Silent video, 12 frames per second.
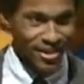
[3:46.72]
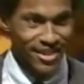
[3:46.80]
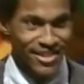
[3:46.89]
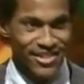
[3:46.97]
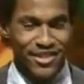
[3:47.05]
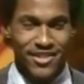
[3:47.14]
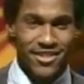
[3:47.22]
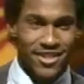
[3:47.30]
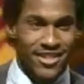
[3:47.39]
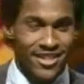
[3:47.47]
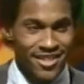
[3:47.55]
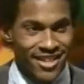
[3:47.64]
well, though.
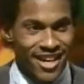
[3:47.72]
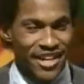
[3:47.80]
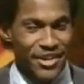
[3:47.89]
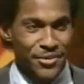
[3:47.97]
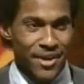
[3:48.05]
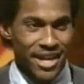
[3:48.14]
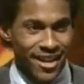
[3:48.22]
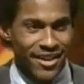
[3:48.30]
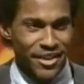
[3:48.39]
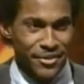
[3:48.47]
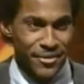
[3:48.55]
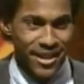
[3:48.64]
All right. I'll get it right. I'll
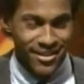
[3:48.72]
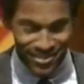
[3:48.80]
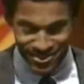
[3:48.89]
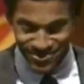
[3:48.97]
question. get it right. All